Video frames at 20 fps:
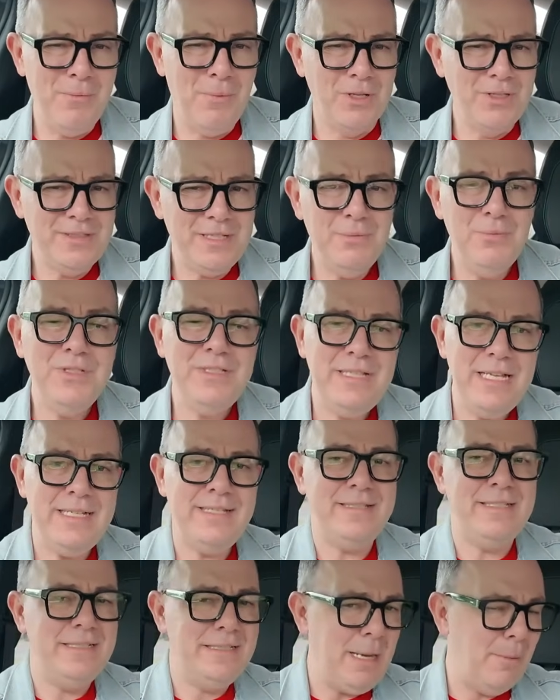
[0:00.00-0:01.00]
wanted was
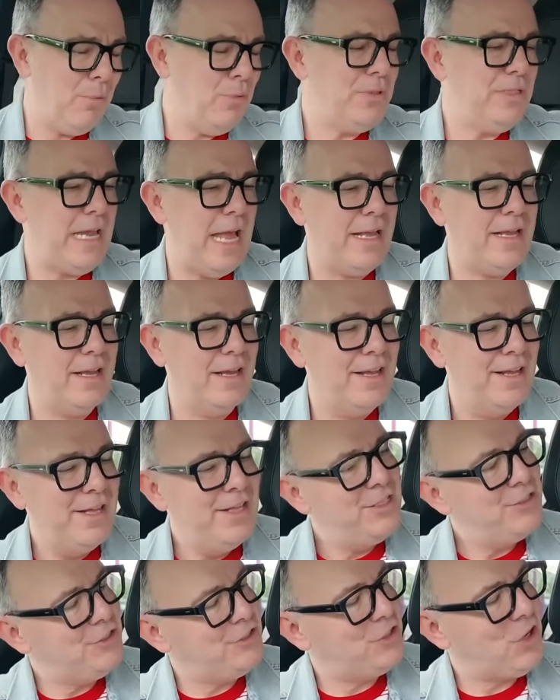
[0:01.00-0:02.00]
this, the double-decker
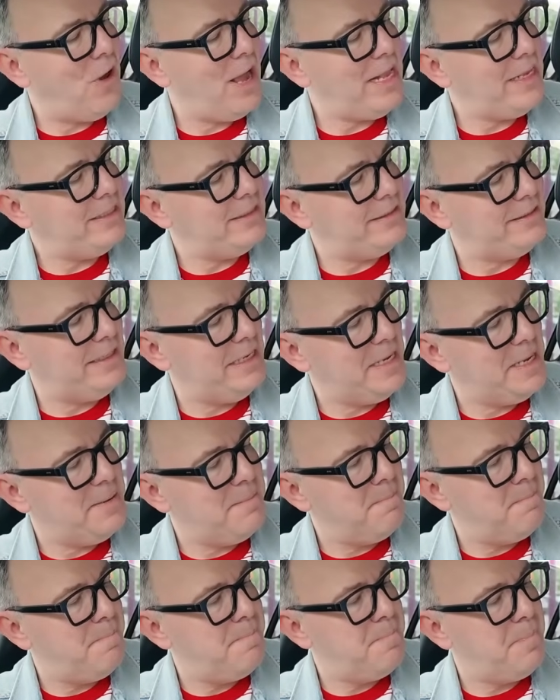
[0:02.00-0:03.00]

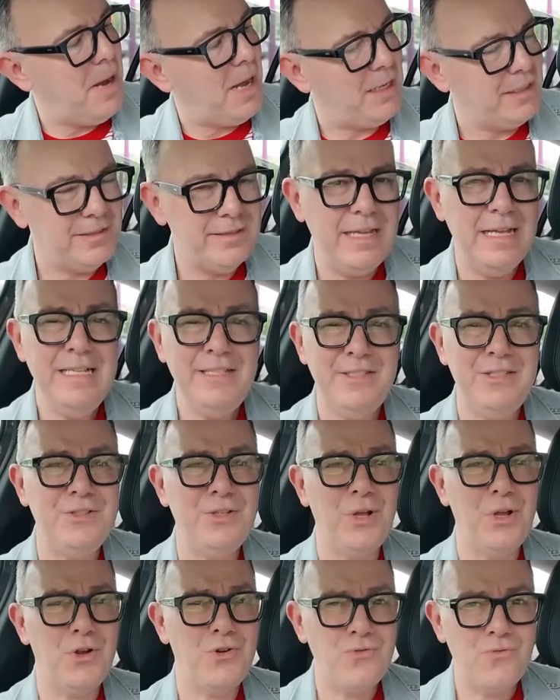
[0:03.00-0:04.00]
sightseeing bus. This
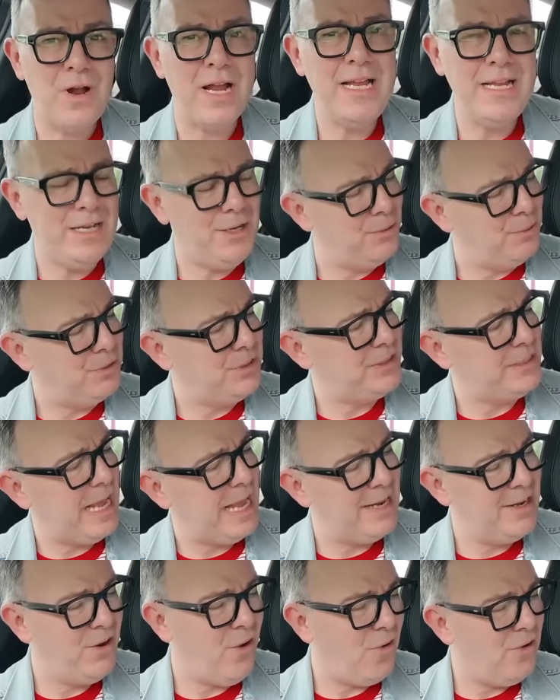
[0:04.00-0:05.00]
is a great little
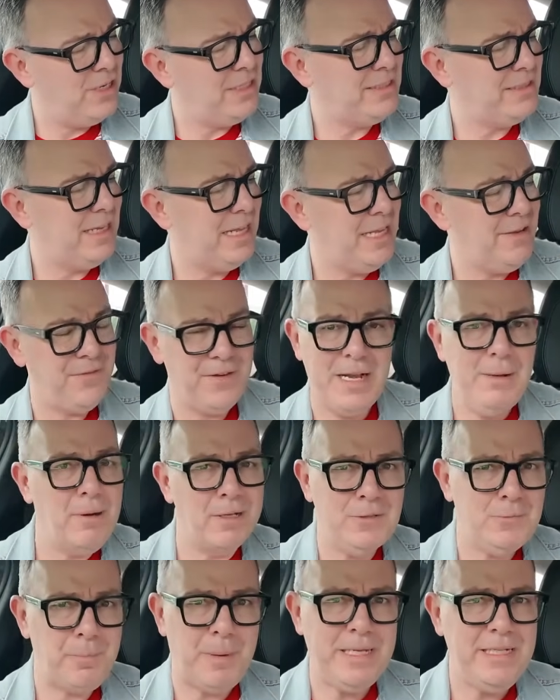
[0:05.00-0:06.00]
set. And honestly, if
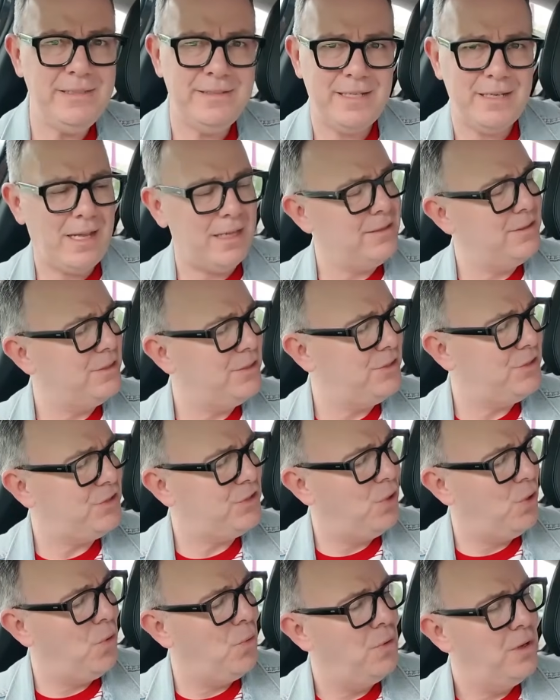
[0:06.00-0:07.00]
anyone's been to London
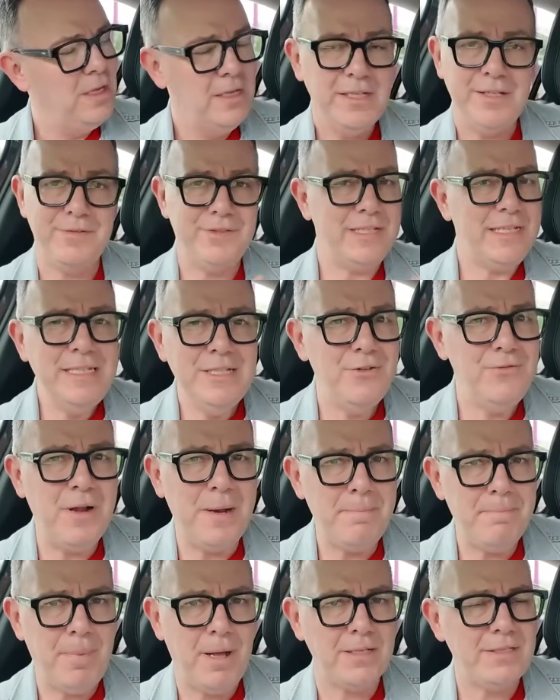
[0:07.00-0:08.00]
at all, you've seen the
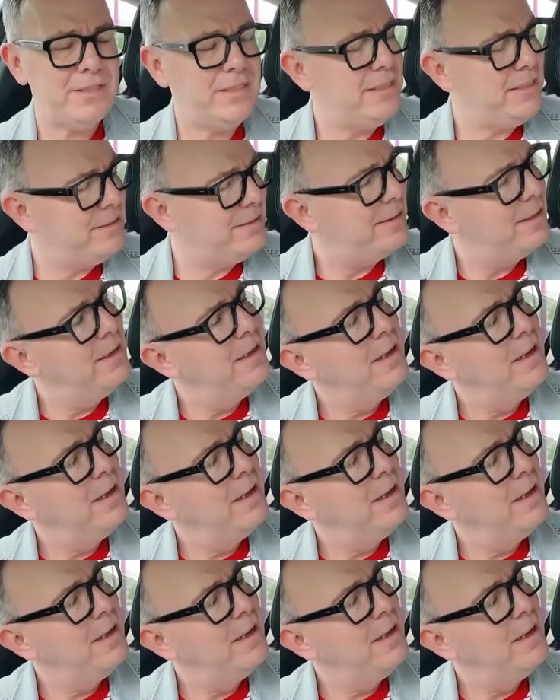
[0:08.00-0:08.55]
red buses,